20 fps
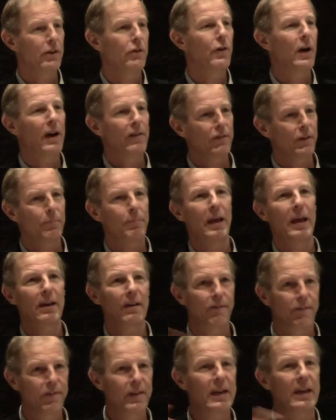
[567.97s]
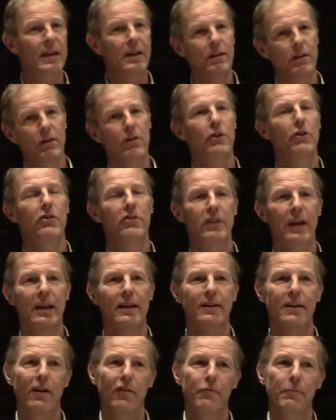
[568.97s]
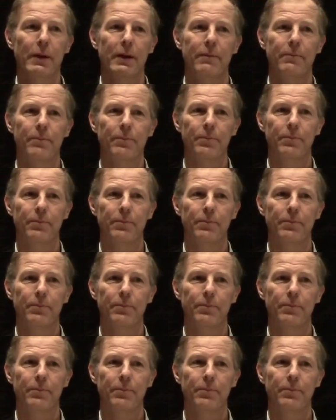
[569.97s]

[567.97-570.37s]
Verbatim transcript: you have to pay a fee to your state government,